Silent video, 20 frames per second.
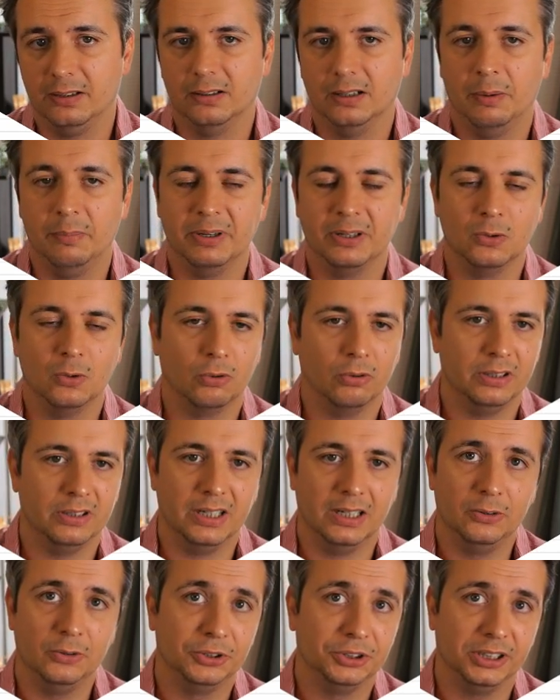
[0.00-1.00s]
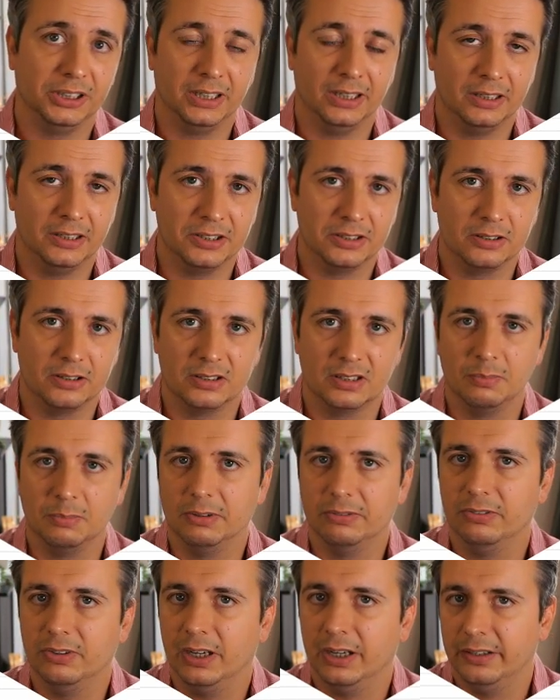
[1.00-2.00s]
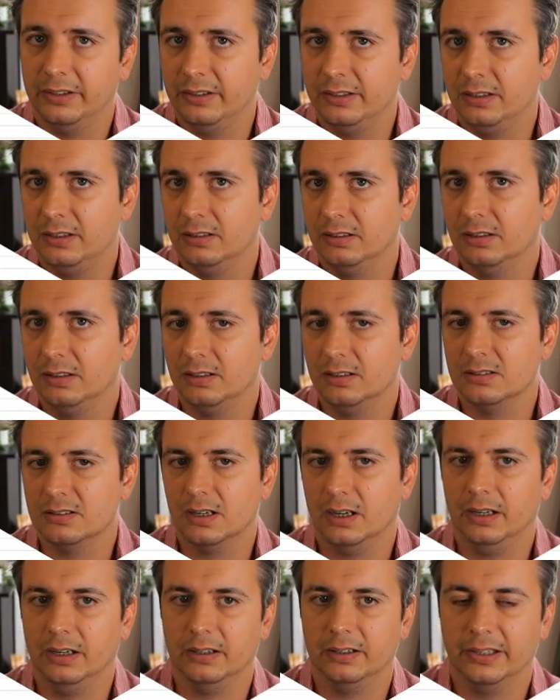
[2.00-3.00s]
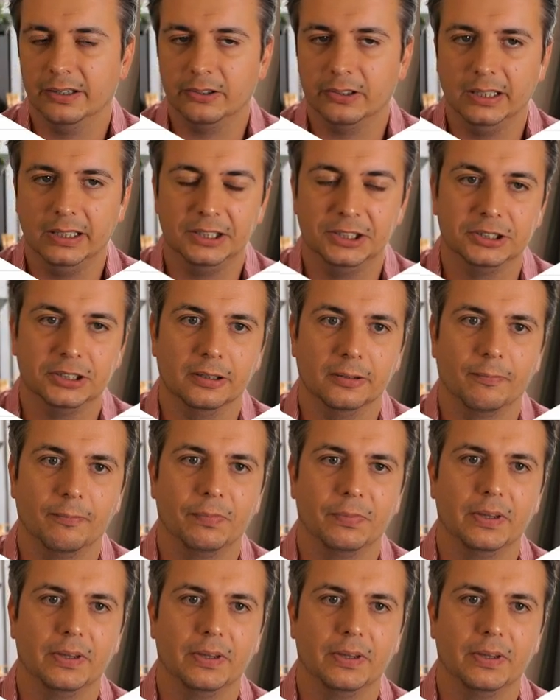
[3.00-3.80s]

I'm ignoring dilution here just to simplify the entire calculation.